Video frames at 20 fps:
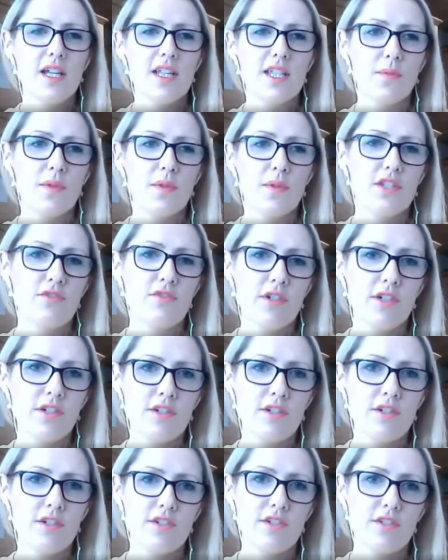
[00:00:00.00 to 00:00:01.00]
So it's run
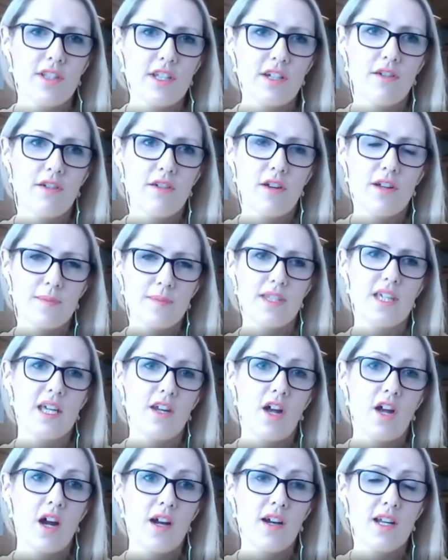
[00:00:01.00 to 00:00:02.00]
under their auspice
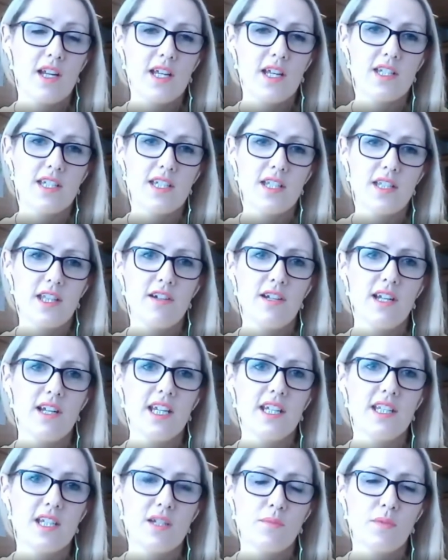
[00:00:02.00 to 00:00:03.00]
in Ireland, and they're
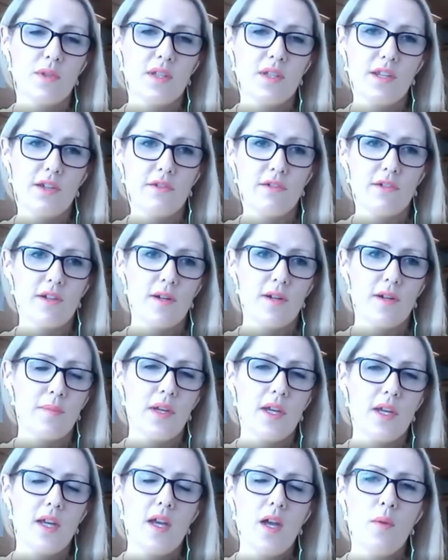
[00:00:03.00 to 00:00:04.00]
linked in with Europe.
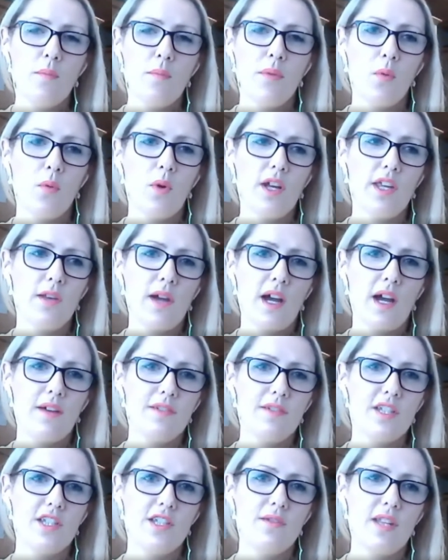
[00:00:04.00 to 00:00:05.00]
But what you
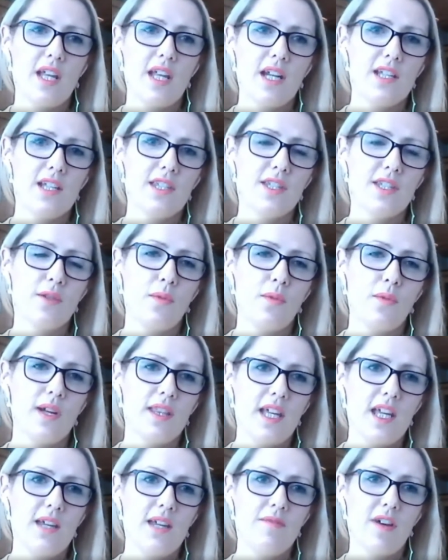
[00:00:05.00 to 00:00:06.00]
have to do then is, so when
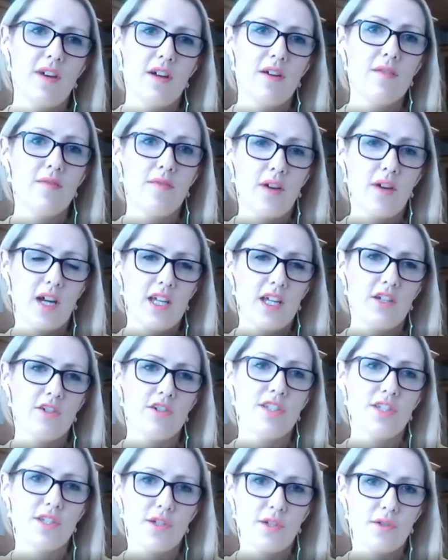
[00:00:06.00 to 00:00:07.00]
they verify your
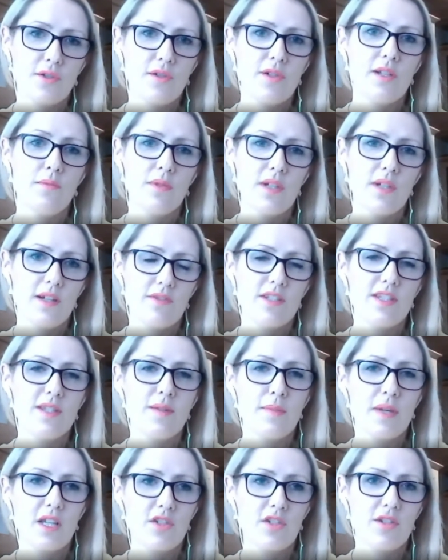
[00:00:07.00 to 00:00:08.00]
school and whatever
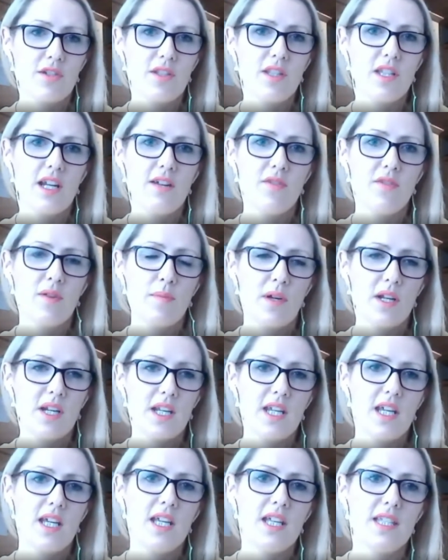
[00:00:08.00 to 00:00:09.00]
to make sure that
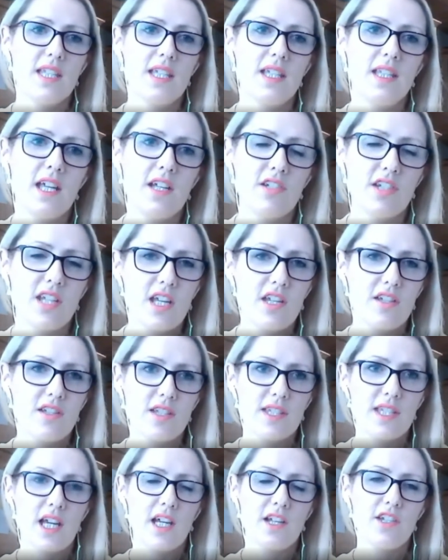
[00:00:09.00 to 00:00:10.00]
everybody is in the
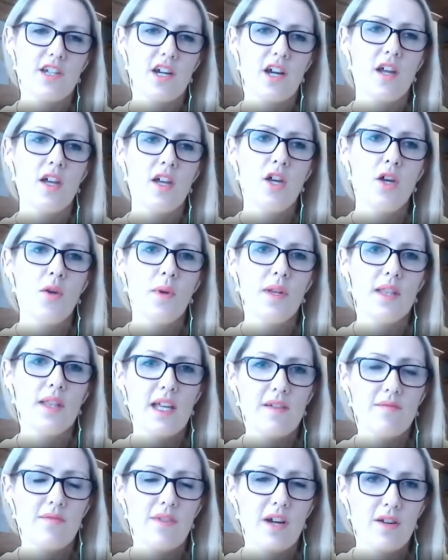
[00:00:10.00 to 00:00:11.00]
education sector, when
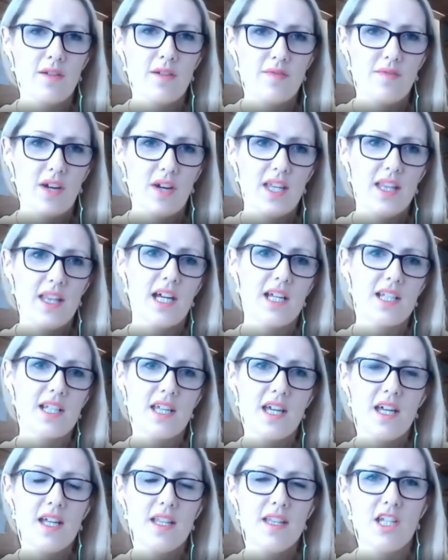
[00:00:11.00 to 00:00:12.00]
they verify that,
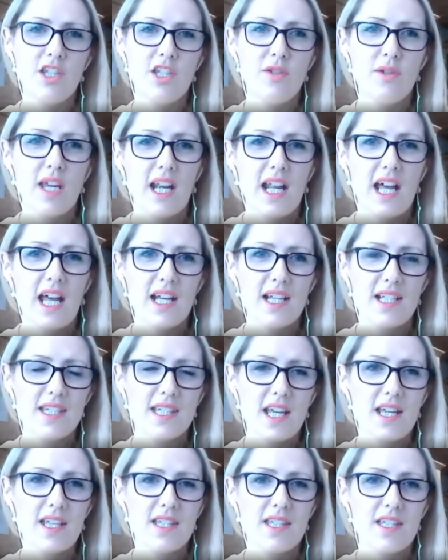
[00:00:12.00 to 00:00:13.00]
then you get
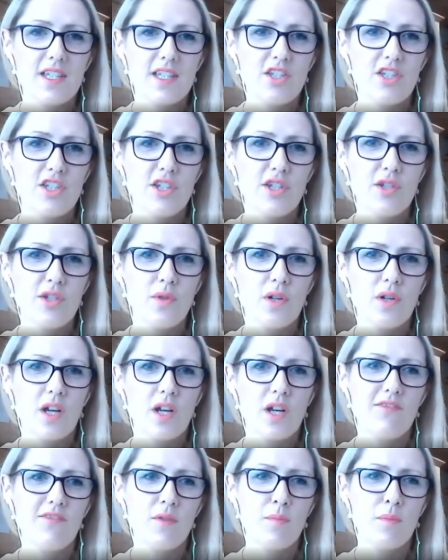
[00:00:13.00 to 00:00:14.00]
access to
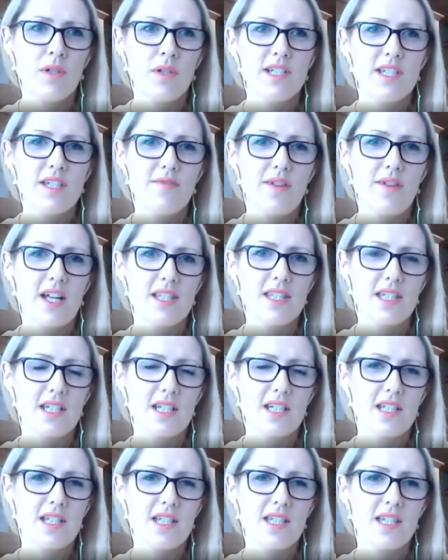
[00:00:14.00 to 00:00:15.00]
kind of a
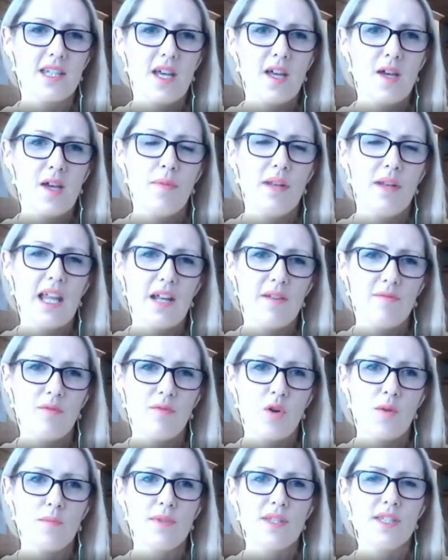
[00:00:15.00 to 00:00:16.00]
multifaceted platform.